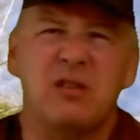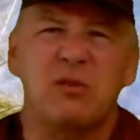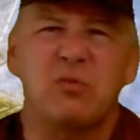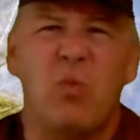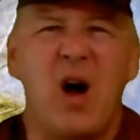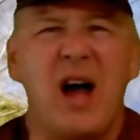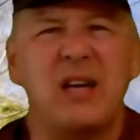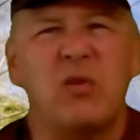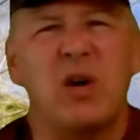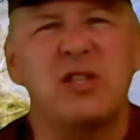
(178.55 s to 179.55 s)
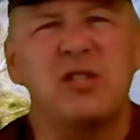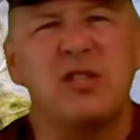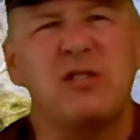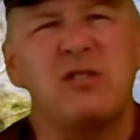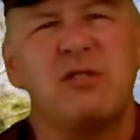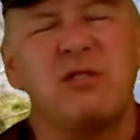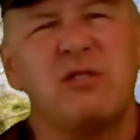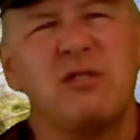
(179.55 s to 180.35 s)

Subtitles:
those why questions.